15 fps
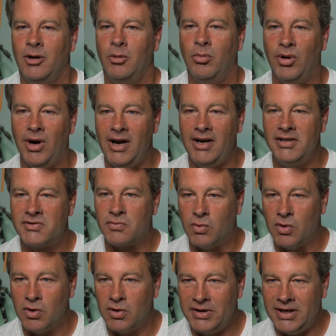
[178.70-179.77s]
Brian's
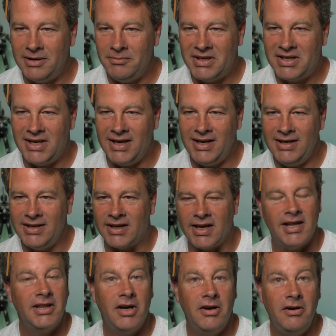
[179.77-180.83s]
World and Mechanic.
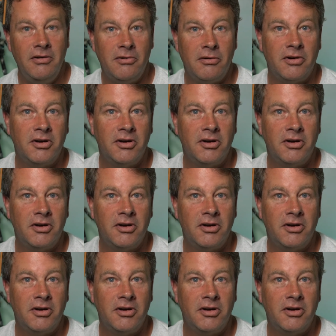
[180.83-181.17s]
Hello.